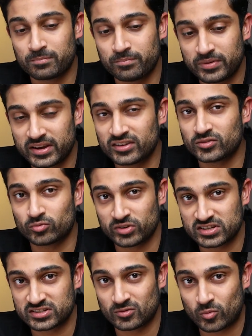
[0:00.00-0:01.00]
the biggest
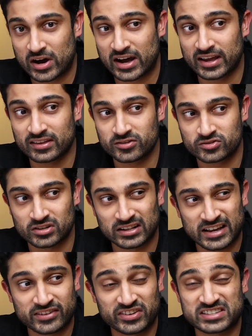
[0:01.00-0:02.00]
reason why there's a
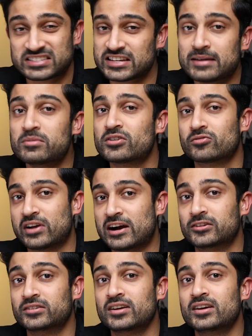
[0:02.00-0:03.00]
lot of excitement
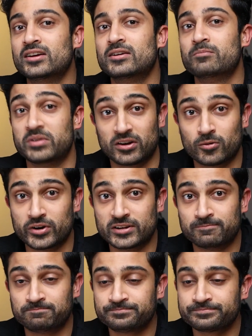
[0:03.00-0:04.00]
around
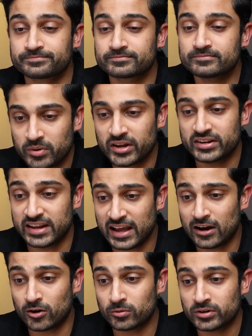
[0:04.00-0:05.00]
Bitcoin. But
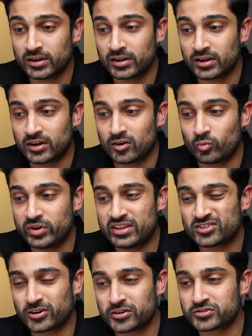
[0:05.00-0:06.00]
now we
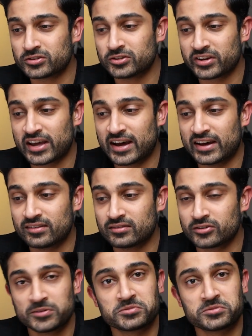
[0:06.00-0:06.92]
need to also look at